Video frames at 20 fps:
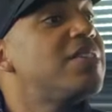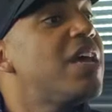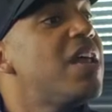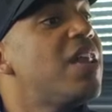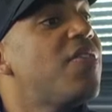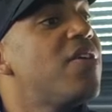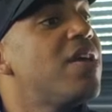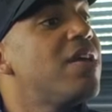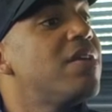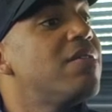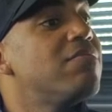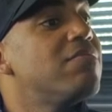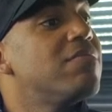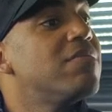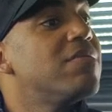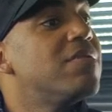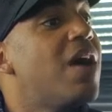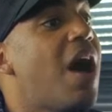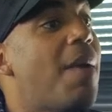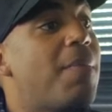say anything.
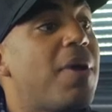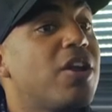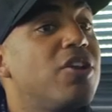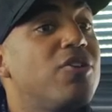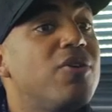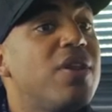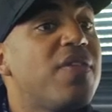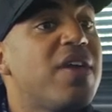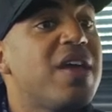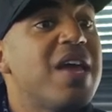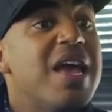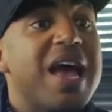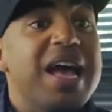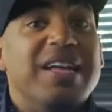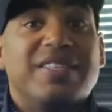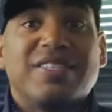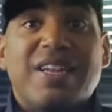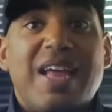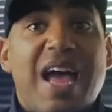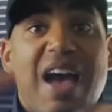I'm not gonna do anything.
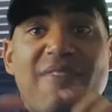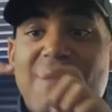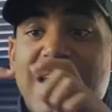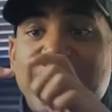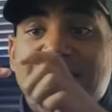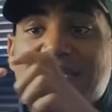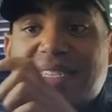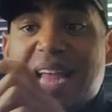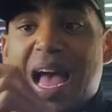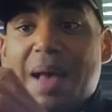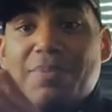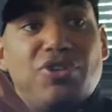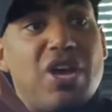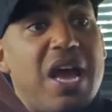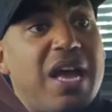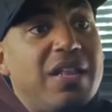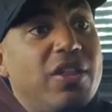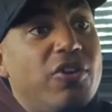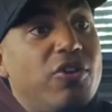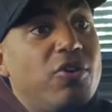It's gonna have my
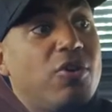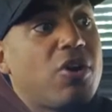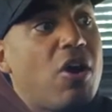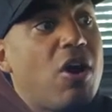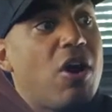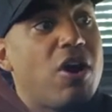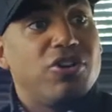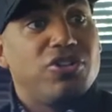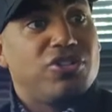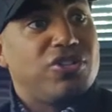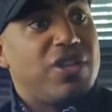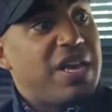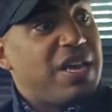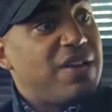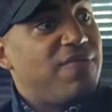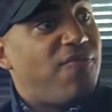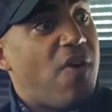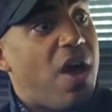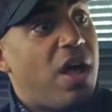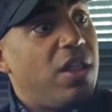Snapchat little card so they
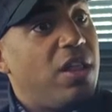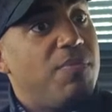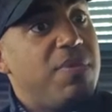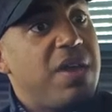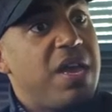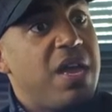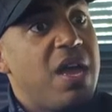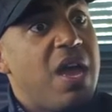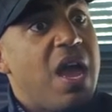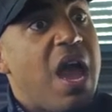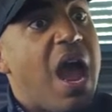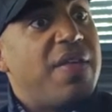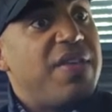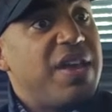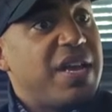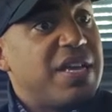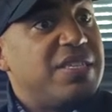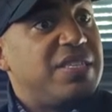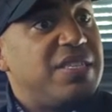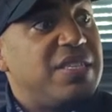can follow me and they
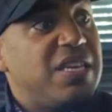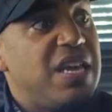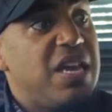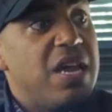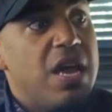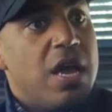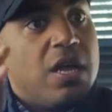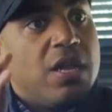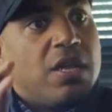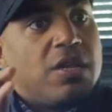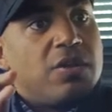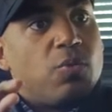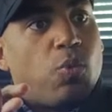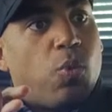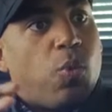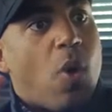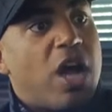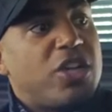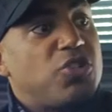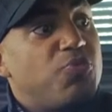can see,
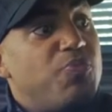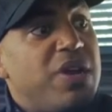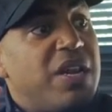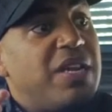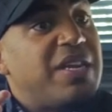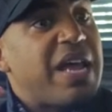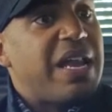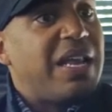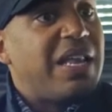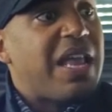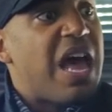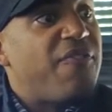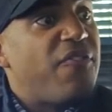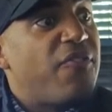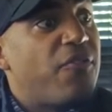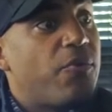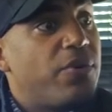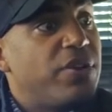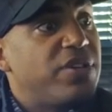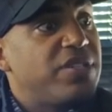watch me in a day in the life of
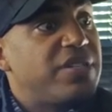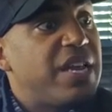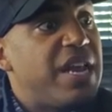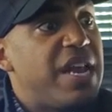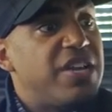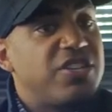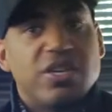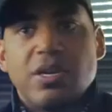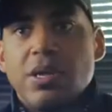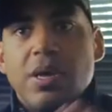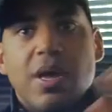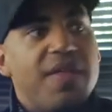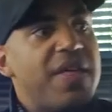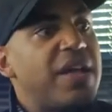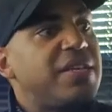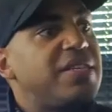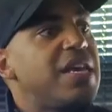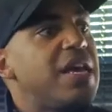a real estate agent, and that's